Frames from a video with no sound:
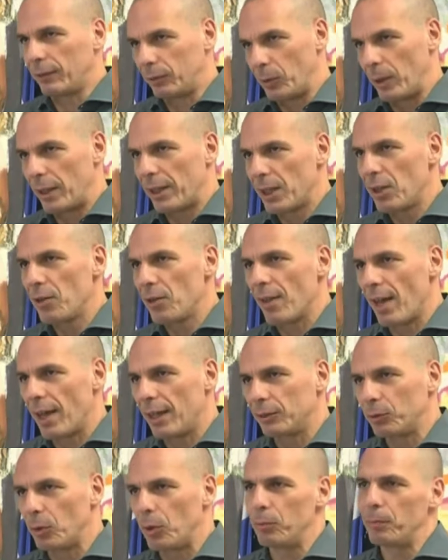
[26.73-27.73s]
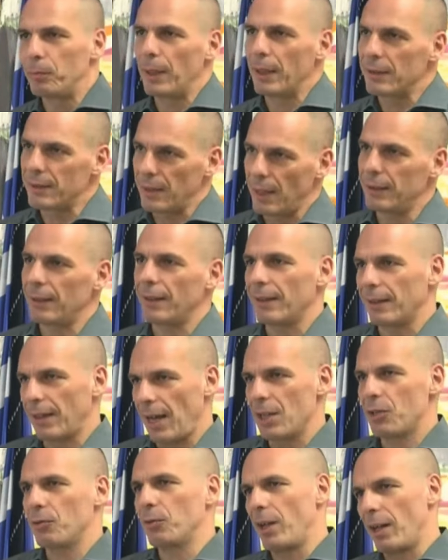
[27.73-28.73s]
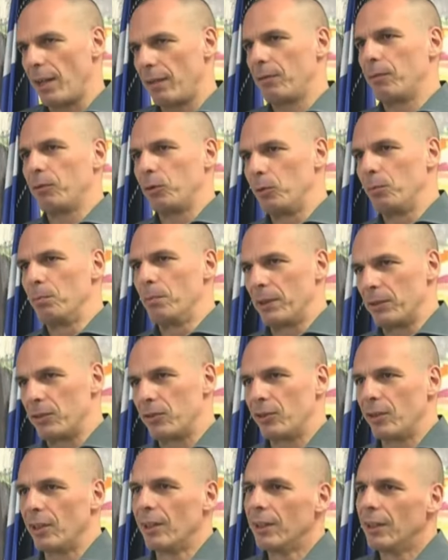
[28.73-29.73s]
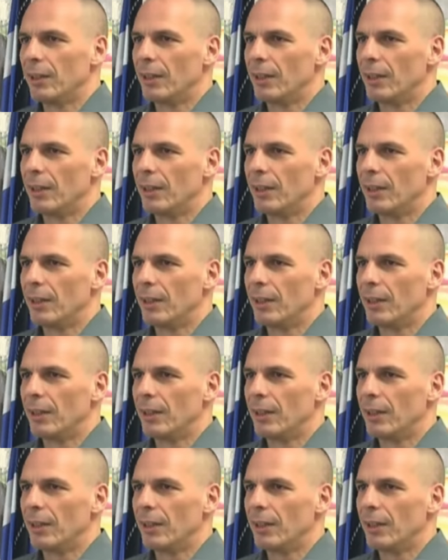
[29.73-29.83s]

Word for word: to agree on that, we would be extending the crisis for another few months.